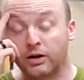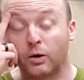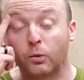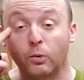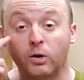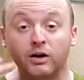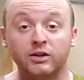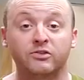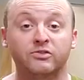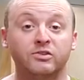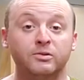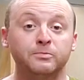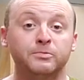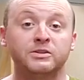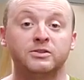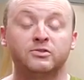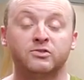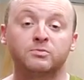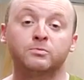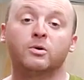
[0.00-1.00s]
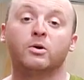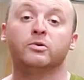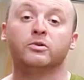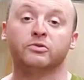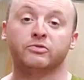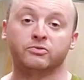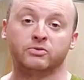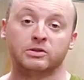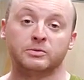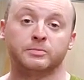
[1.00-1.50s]
I want something
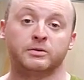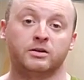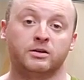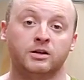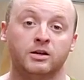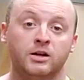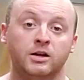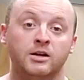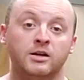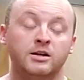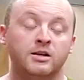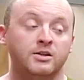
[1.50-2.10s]
small to sleep in.